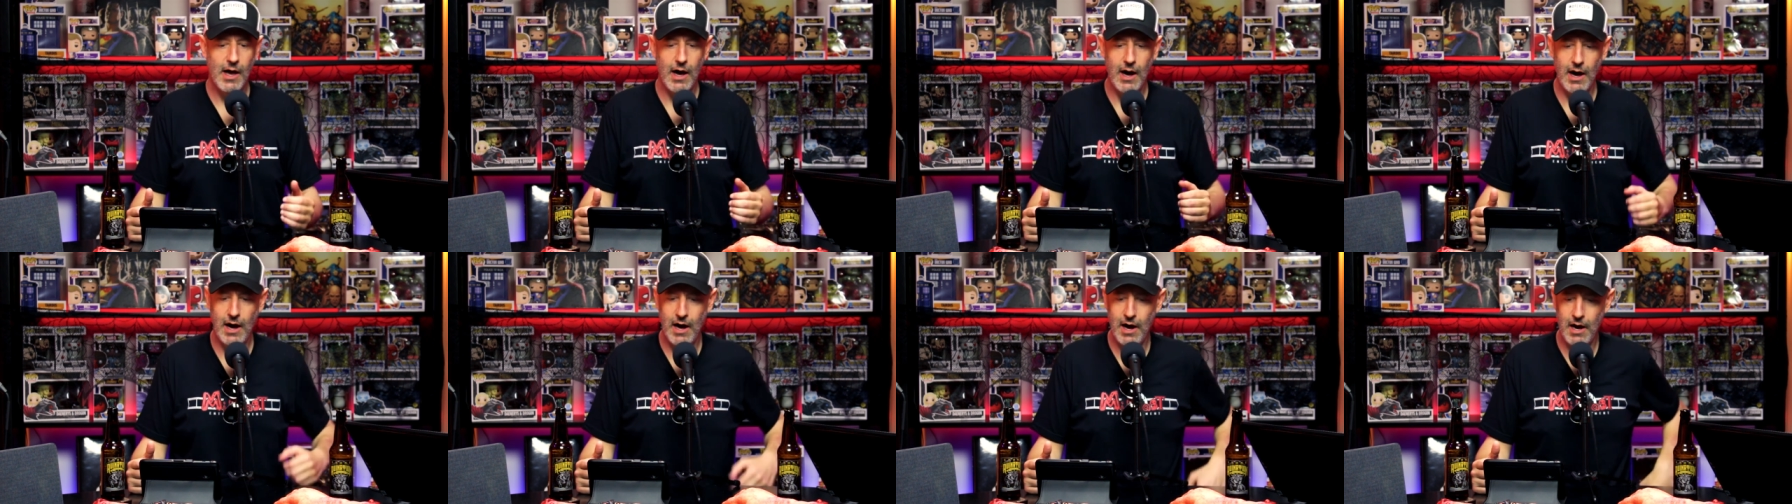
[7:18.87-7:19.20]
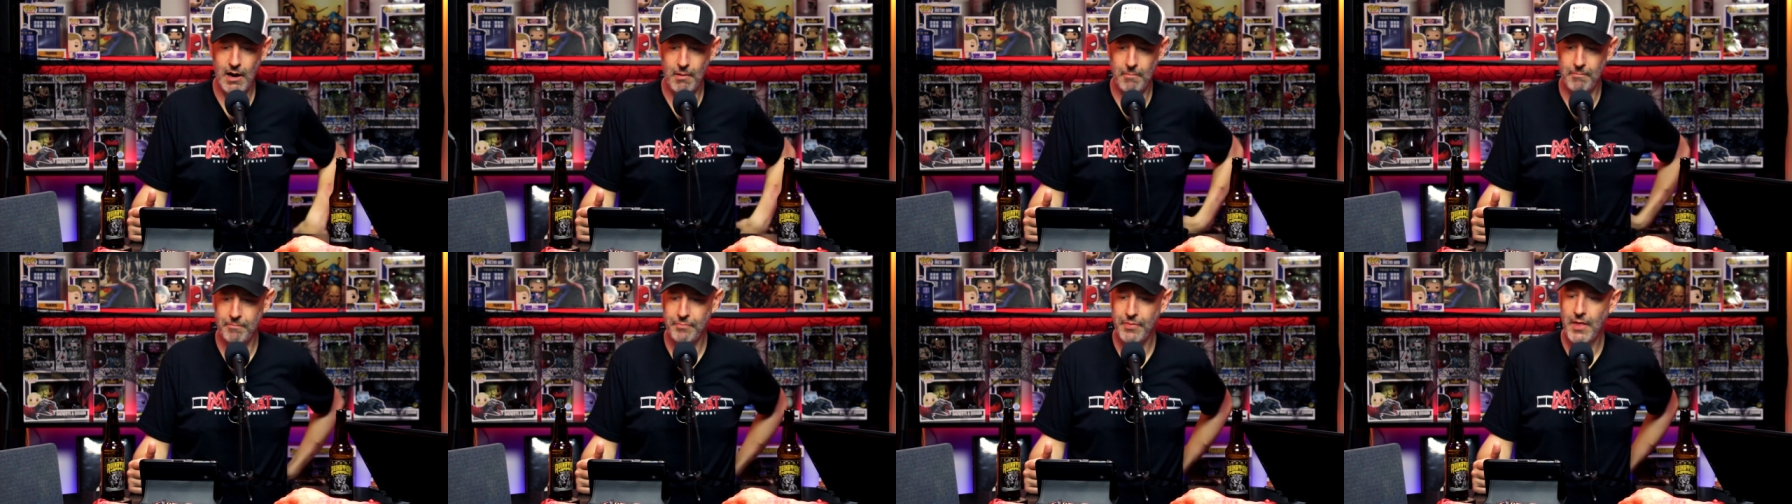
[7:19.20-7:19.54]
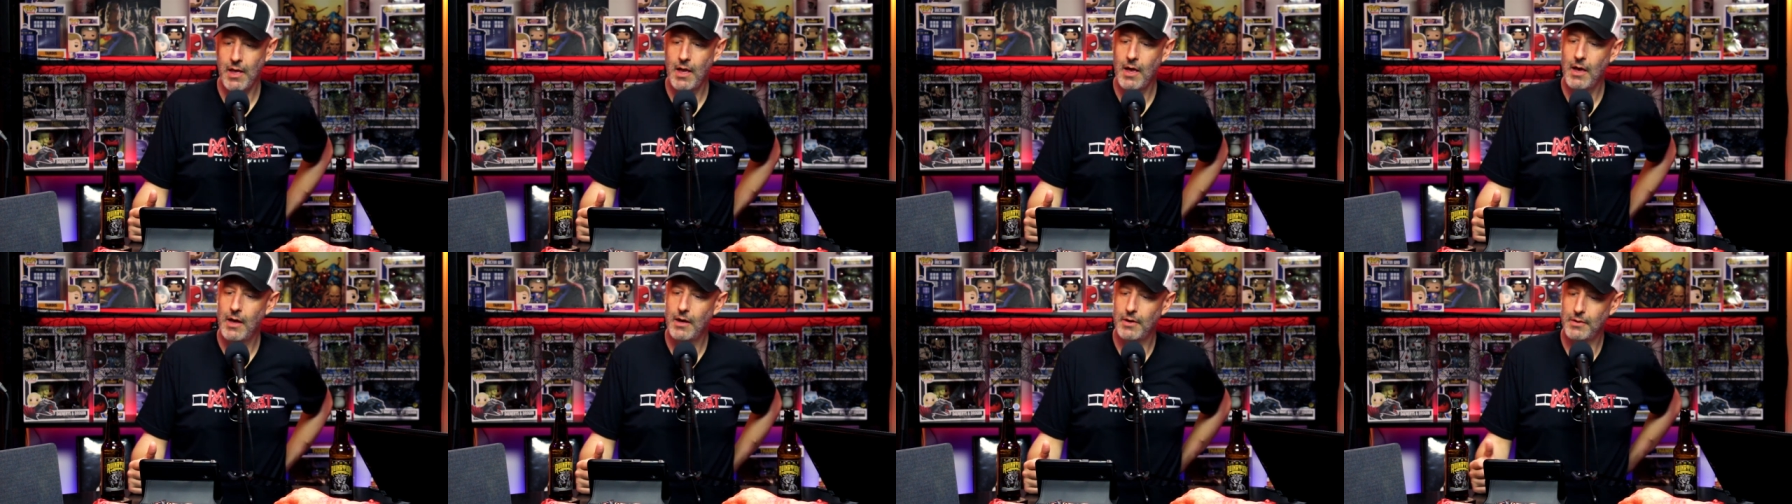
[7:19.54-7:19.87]
Um,
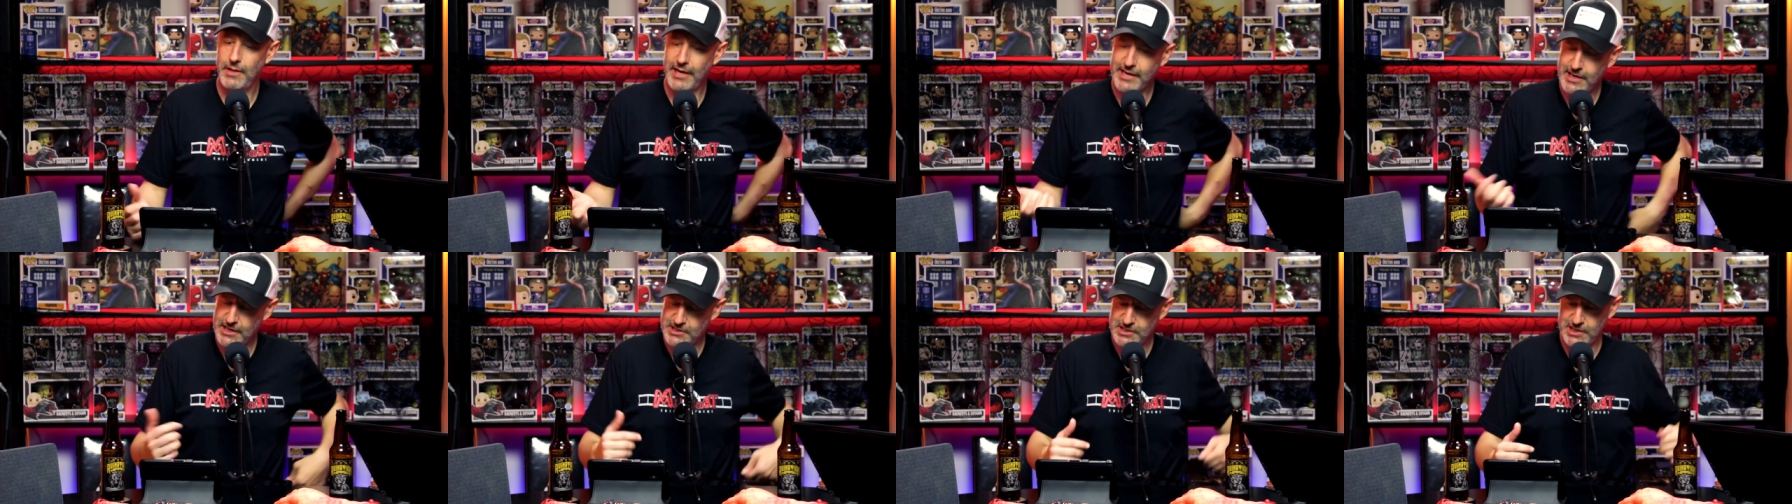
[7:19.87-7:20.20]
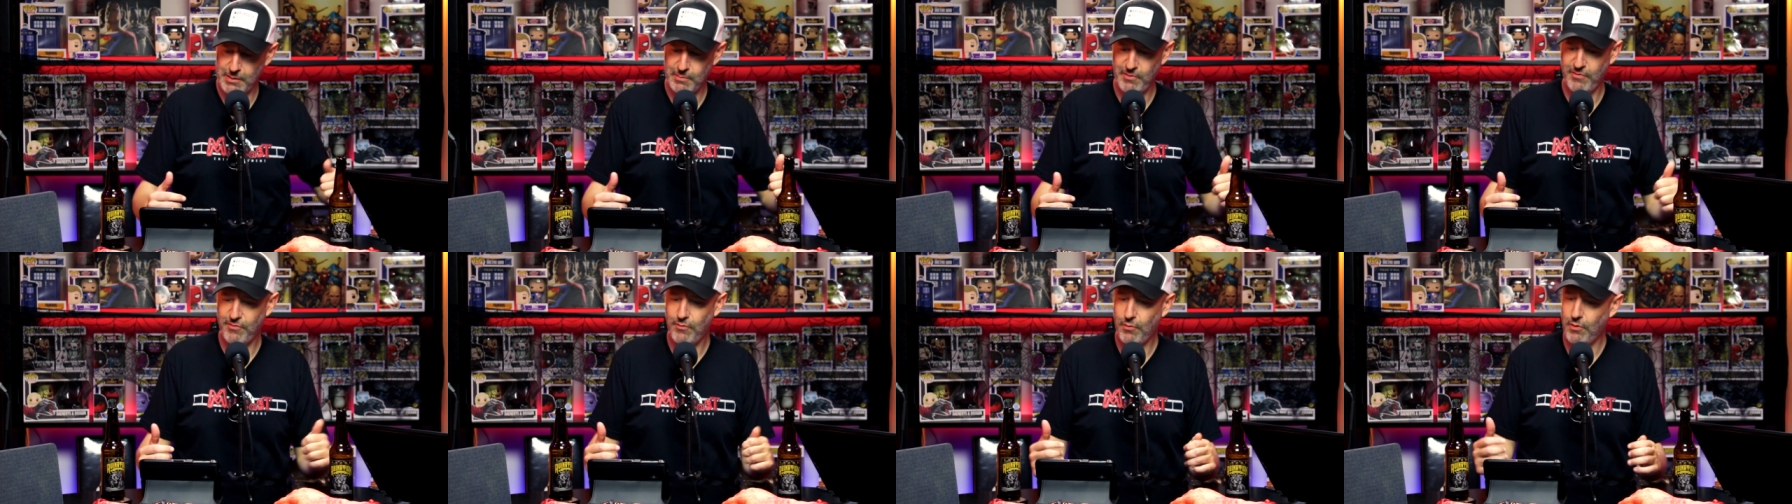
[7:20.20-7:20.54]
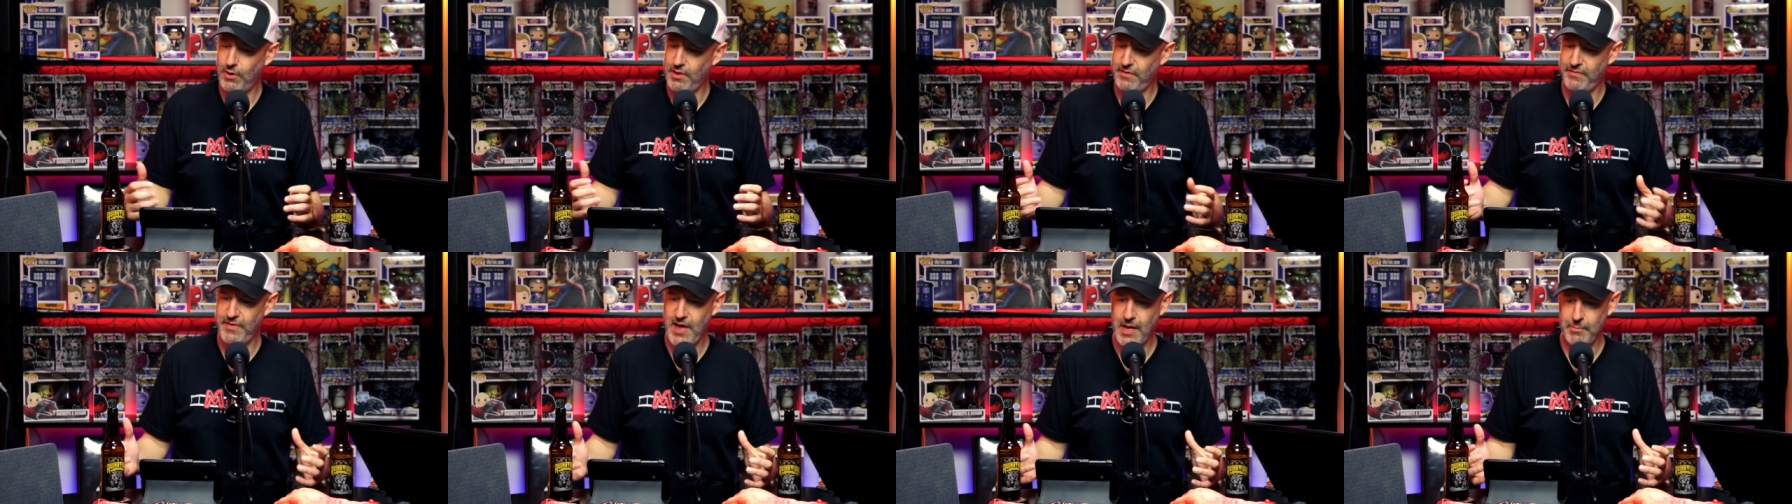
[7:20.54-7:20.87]
like I said
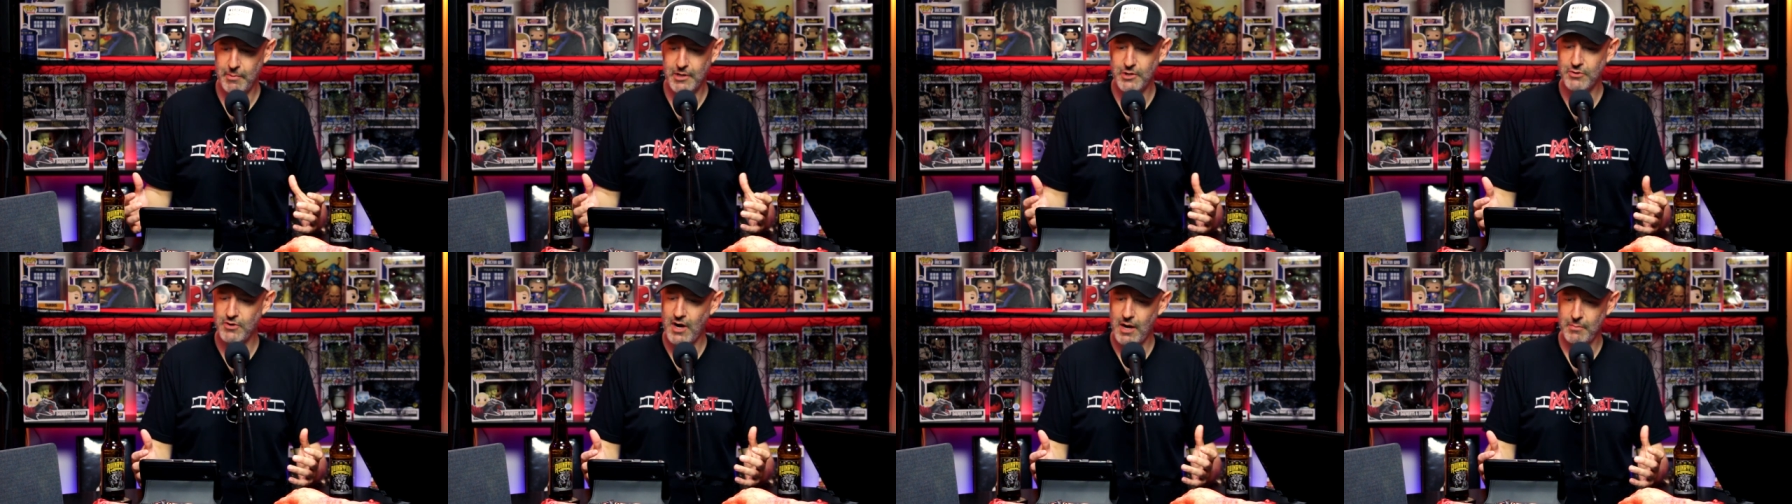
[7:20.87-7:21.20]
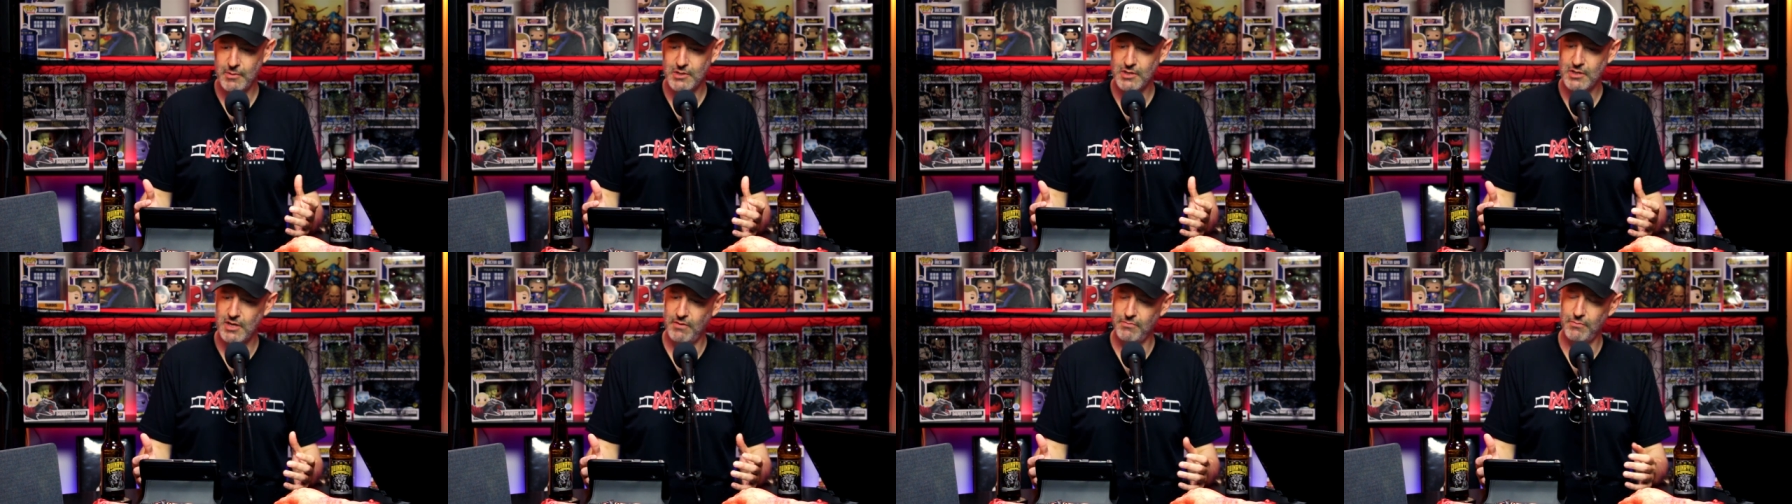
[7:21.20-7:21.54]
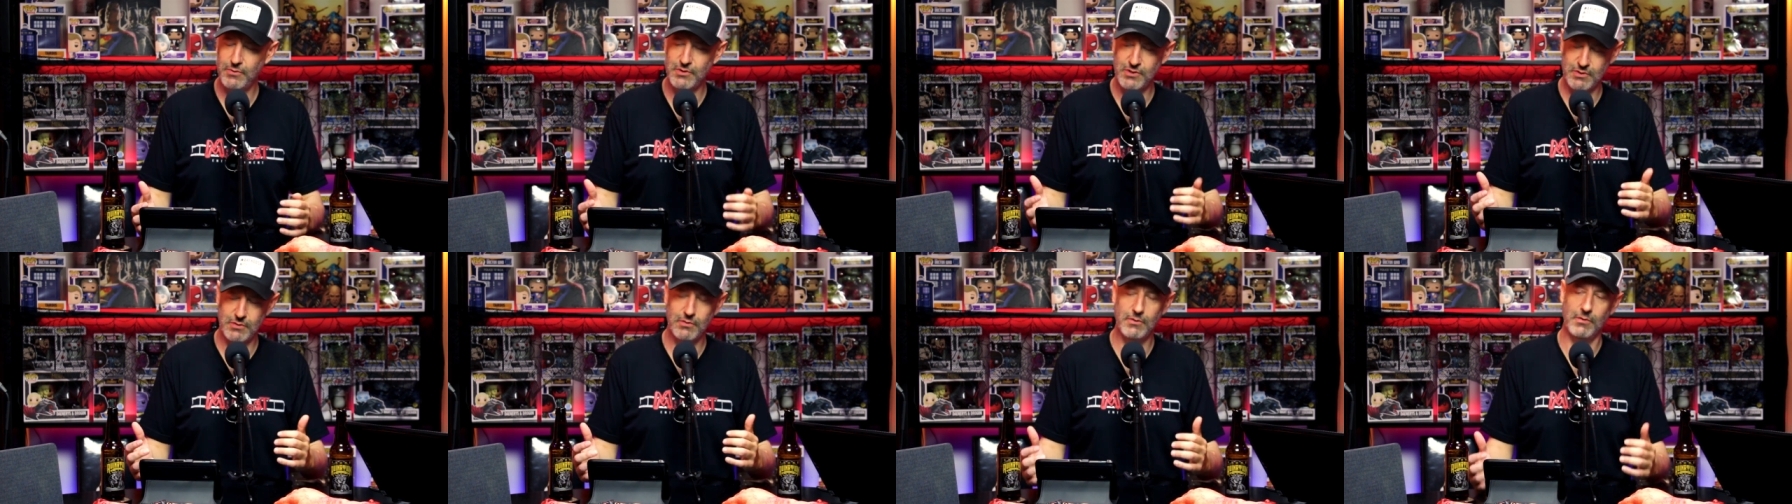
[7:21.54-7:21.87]
before, the family drama stuff
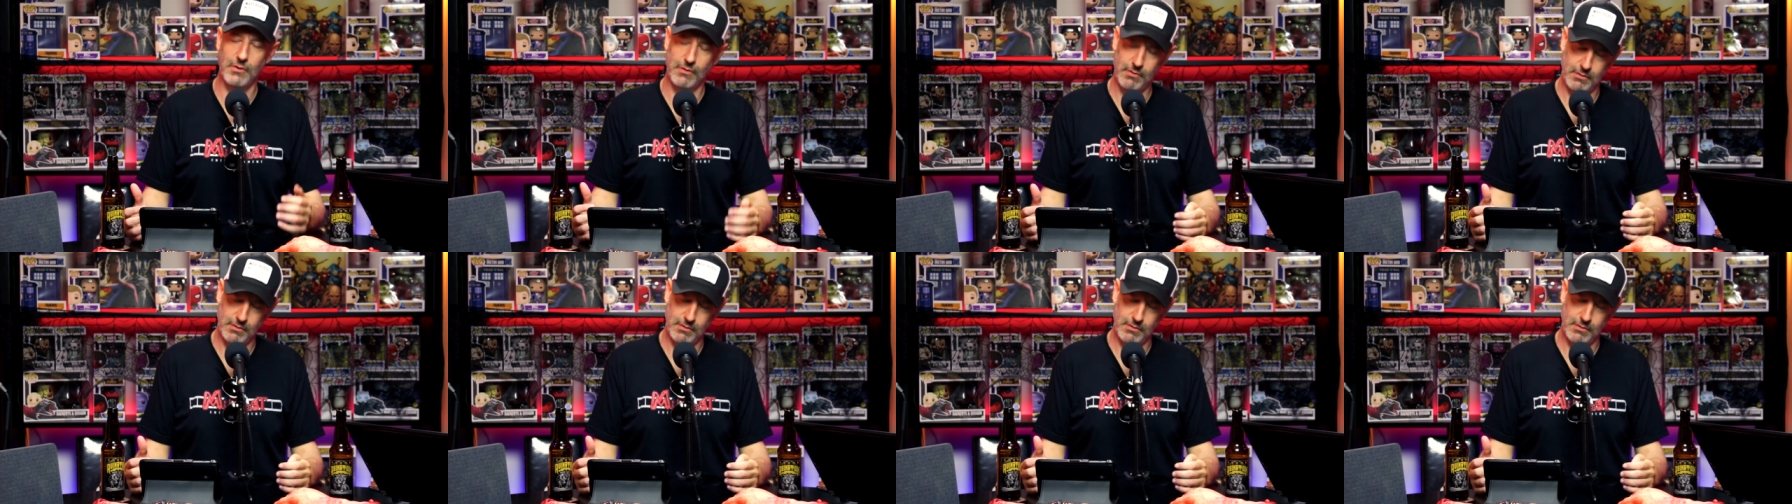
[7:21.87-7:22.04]
was